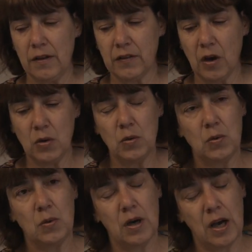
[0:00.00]

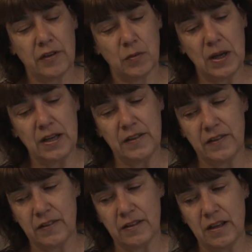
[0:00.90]
So, as well
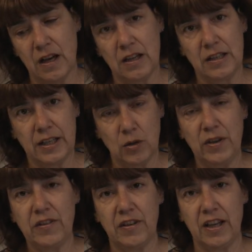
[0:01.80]
as
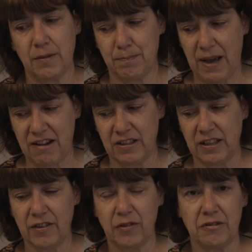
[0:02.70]
linguistic
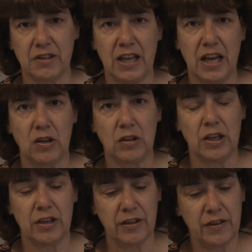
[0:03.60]
barriers for EAL
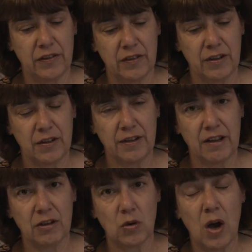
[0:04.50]
learners,
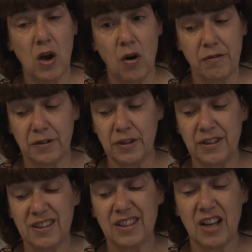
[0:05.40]
there are quite
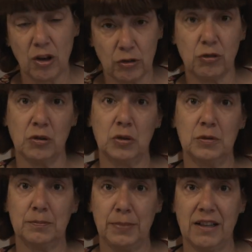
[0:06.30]
often
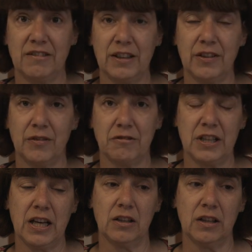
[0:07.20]
cultural barriers for
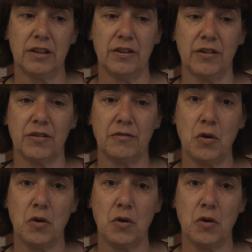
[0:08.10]
EAL learners.